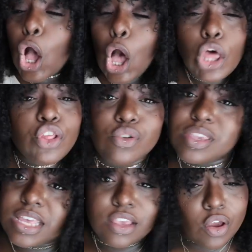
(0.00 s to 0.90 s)
All those
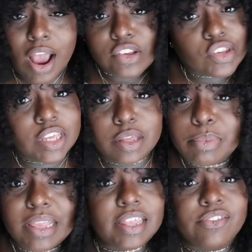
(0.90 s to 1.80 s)
things are actually
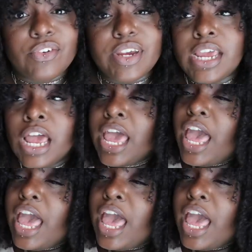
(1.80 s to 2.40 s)
completely free.